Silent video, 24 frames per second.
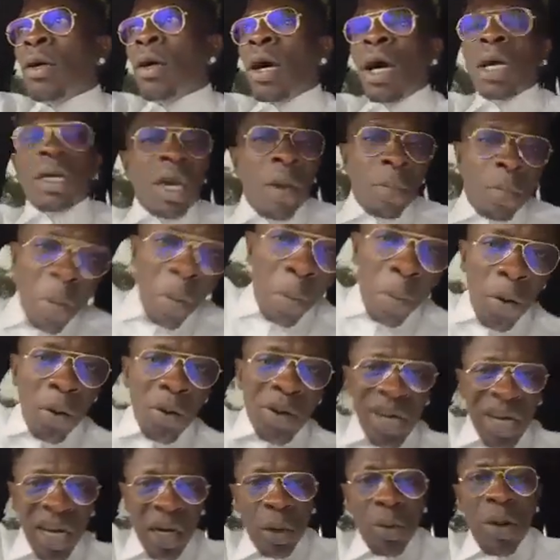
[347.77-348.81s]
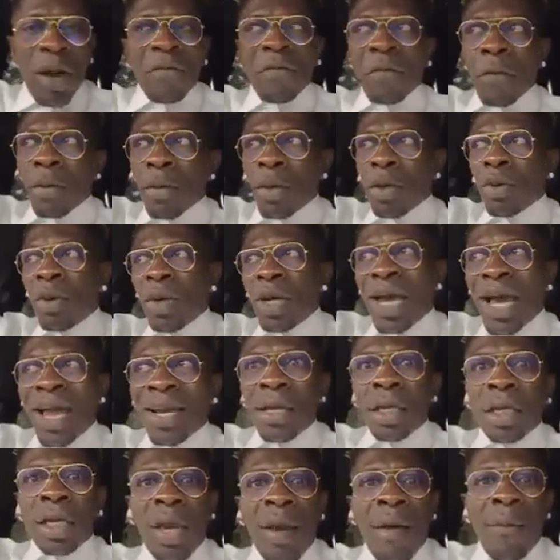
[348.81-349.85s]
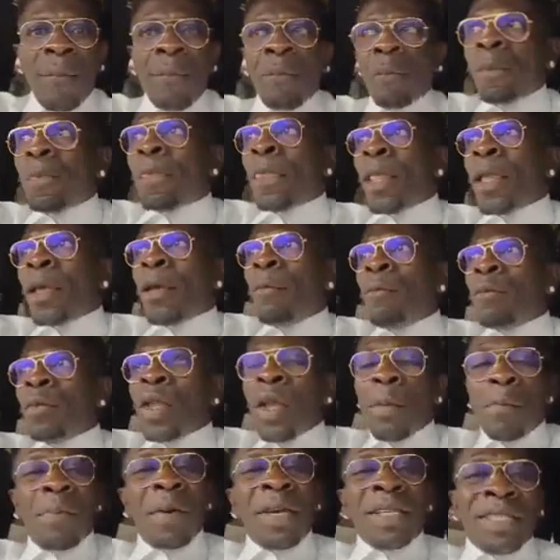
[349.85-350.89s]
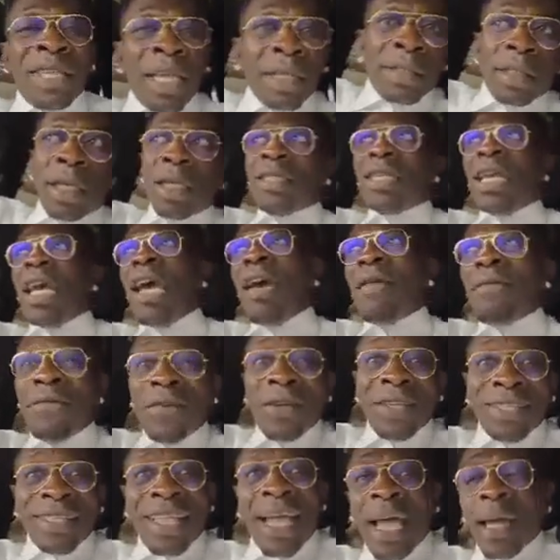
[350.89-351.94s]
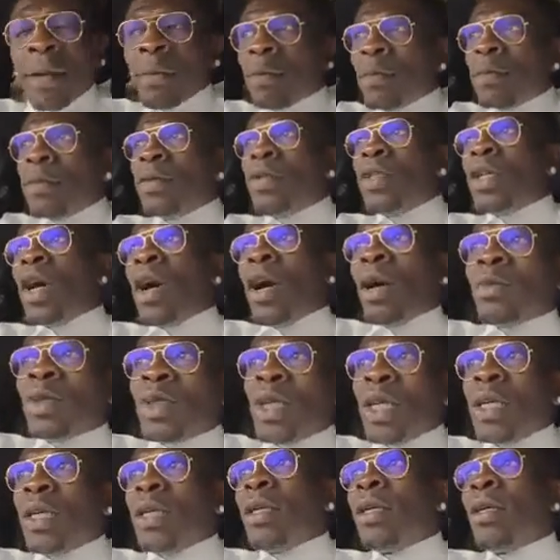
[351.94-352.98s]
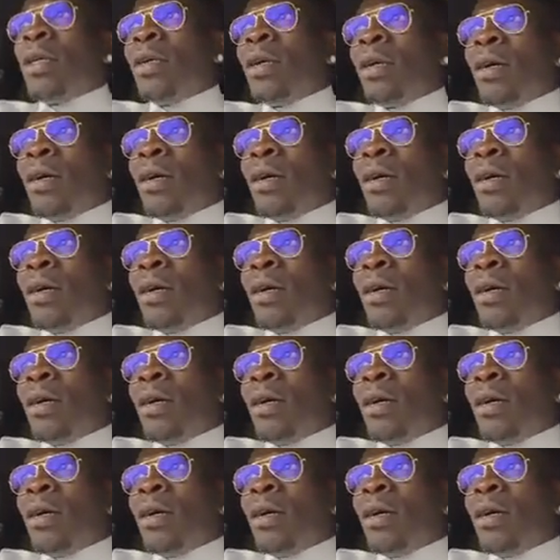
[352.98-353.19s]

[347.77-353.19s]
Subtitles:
I get people where they work for me, where they get percentage every time. You know what I'm saying?